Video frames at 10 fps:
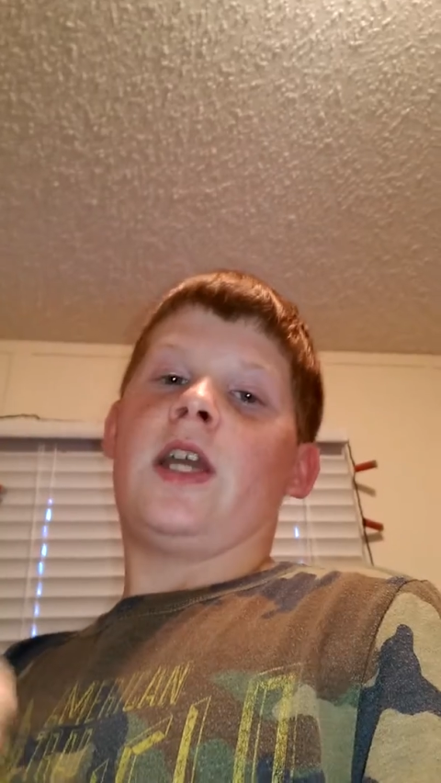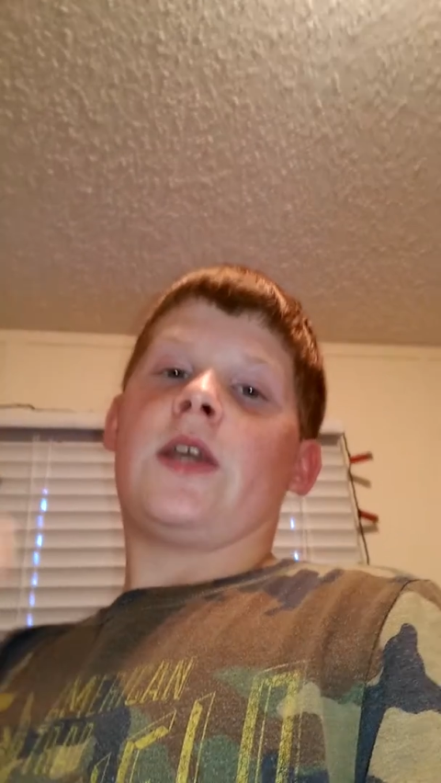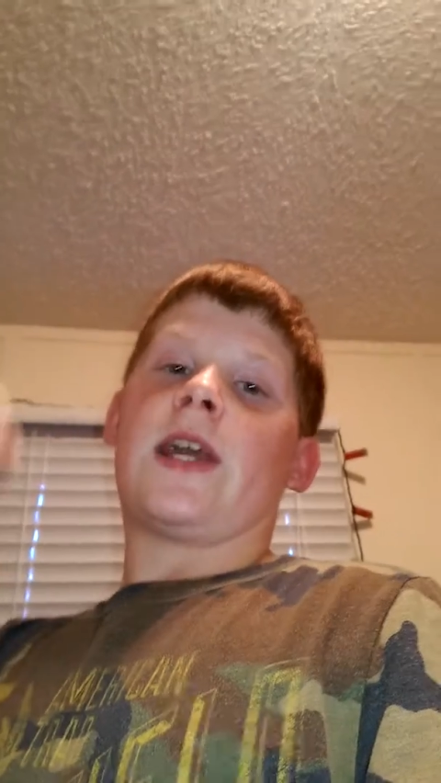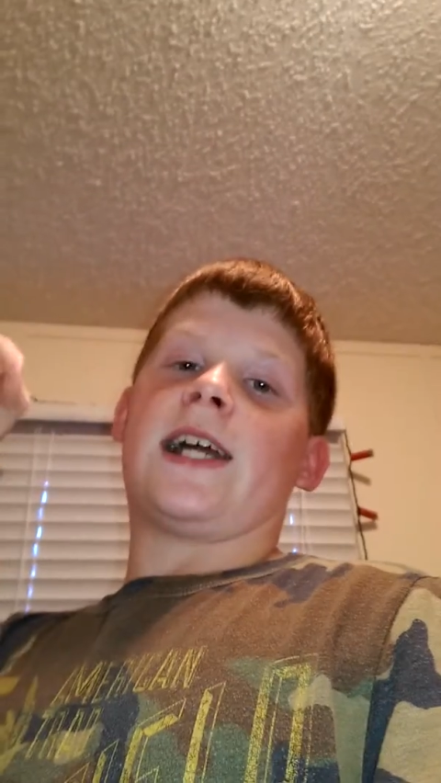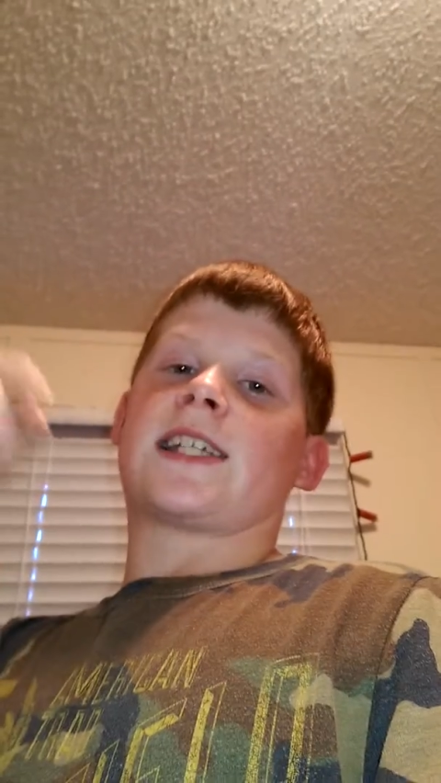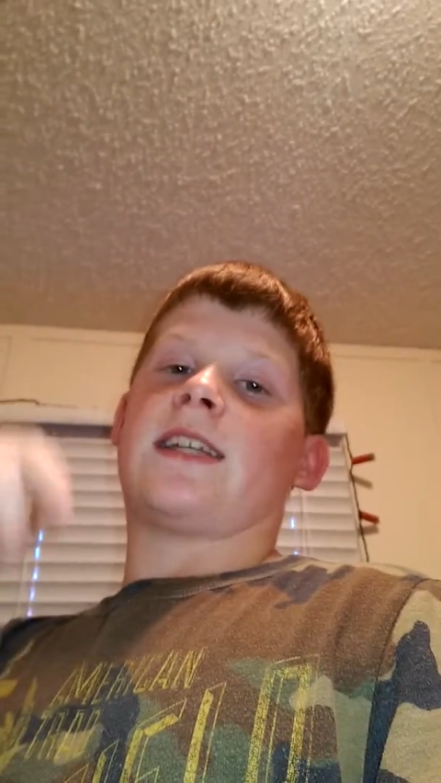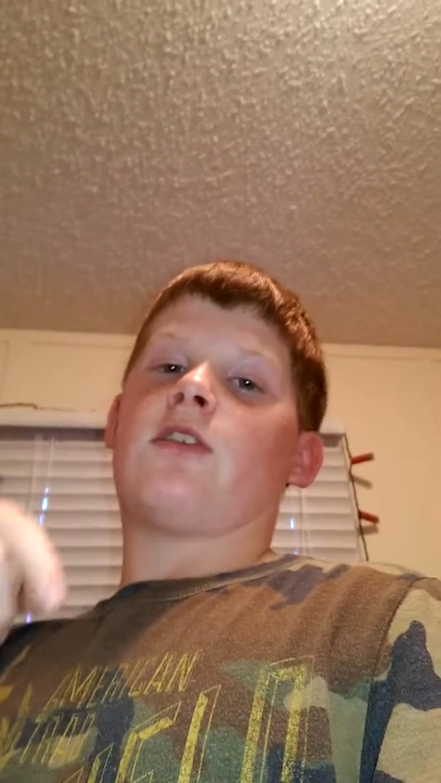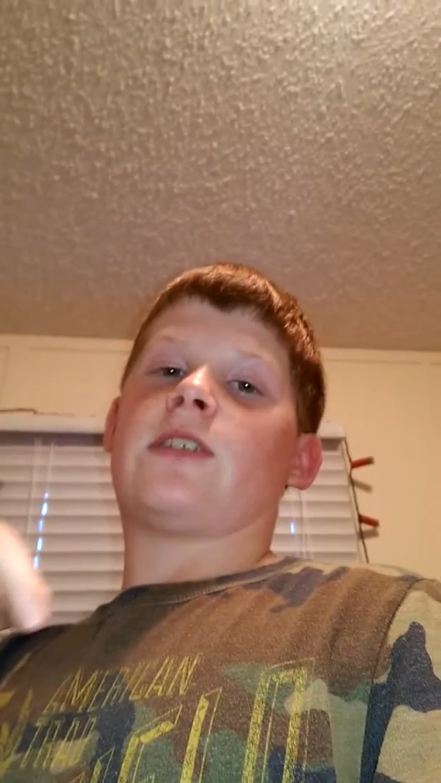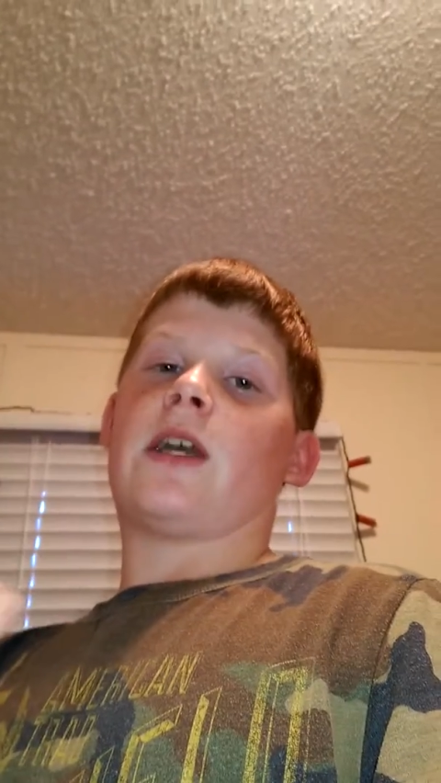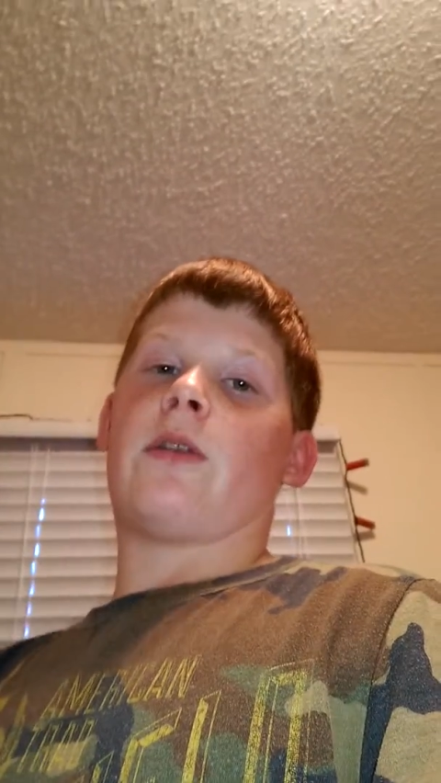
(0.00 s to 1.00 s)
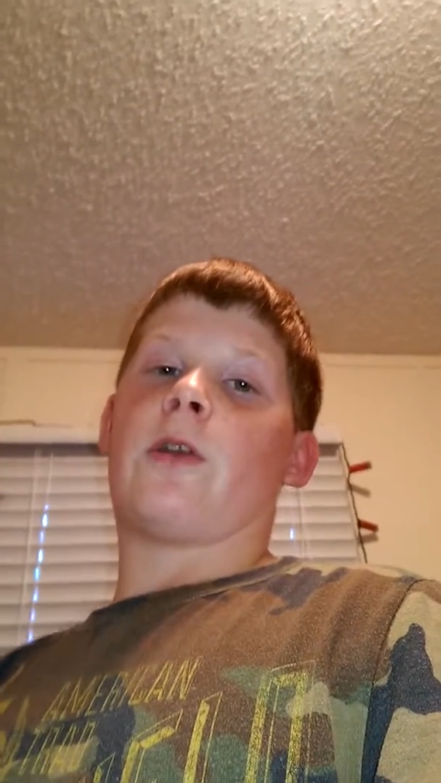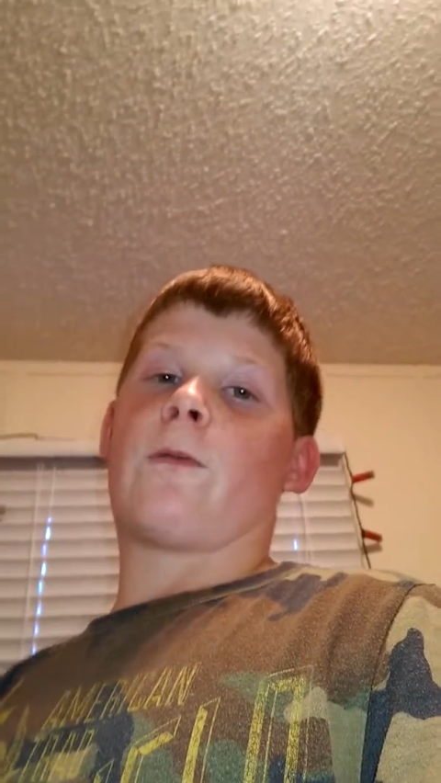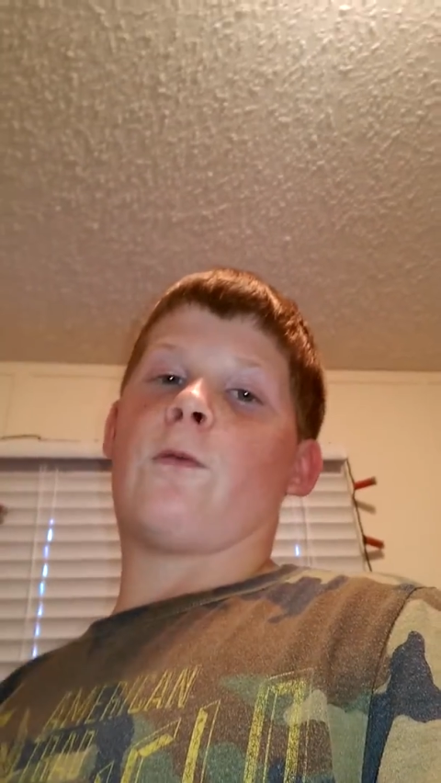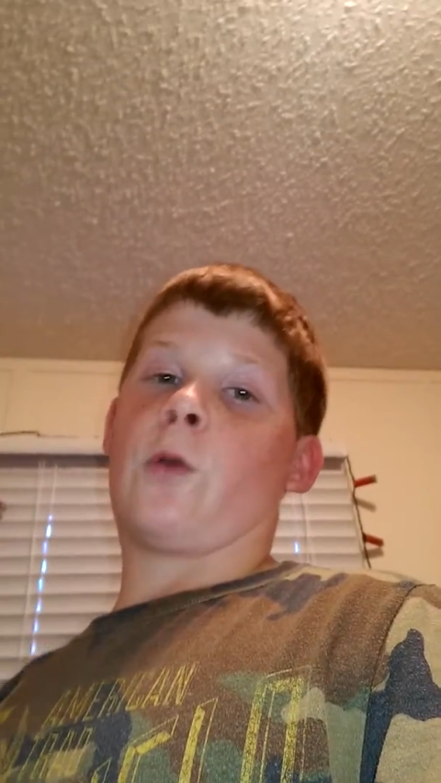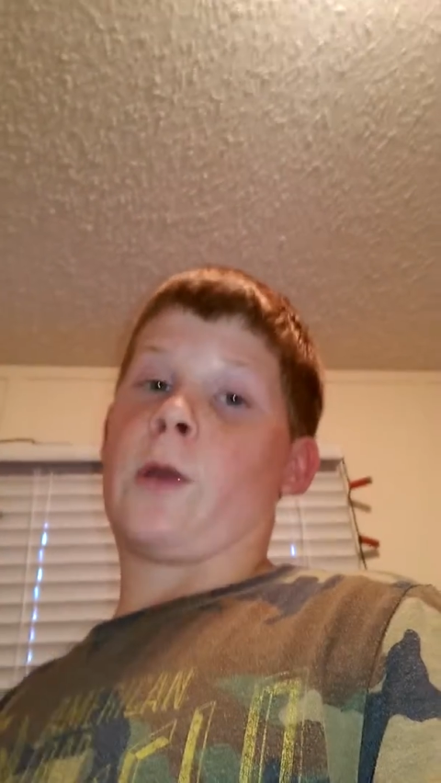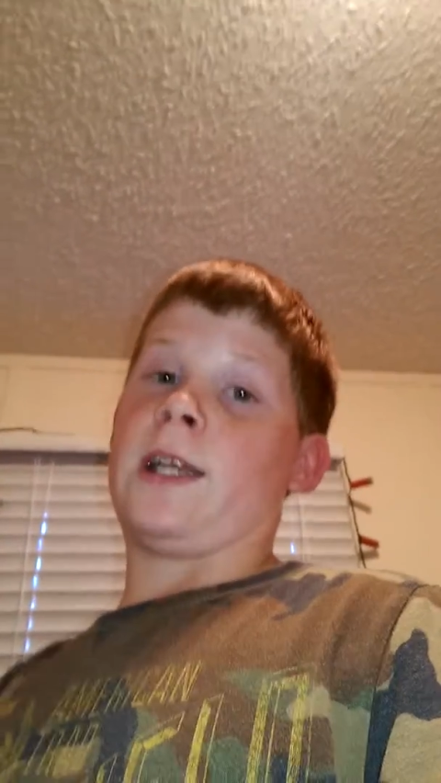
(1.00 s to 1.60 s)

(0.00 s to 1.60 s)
You guys can look down there for